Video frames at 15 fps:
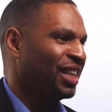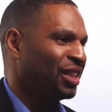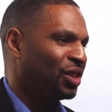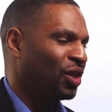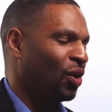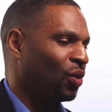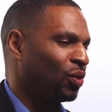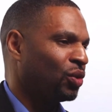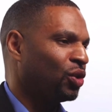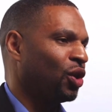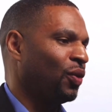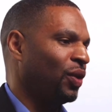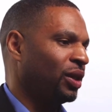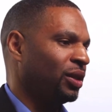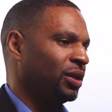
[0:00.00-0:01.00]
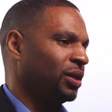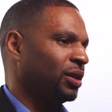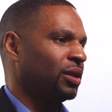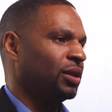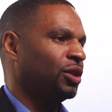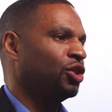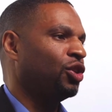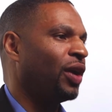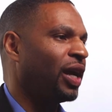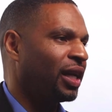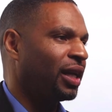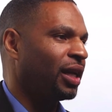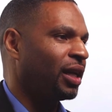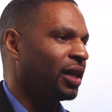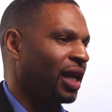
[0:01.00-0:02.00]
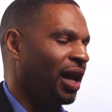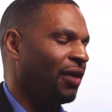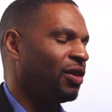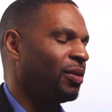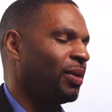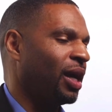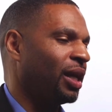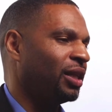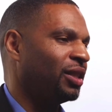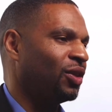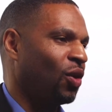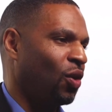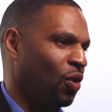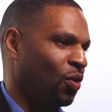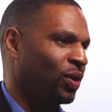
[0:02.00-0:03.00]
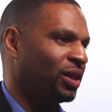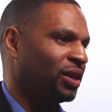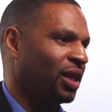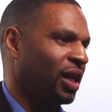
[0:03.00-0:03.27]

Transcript: So during training, everybody's always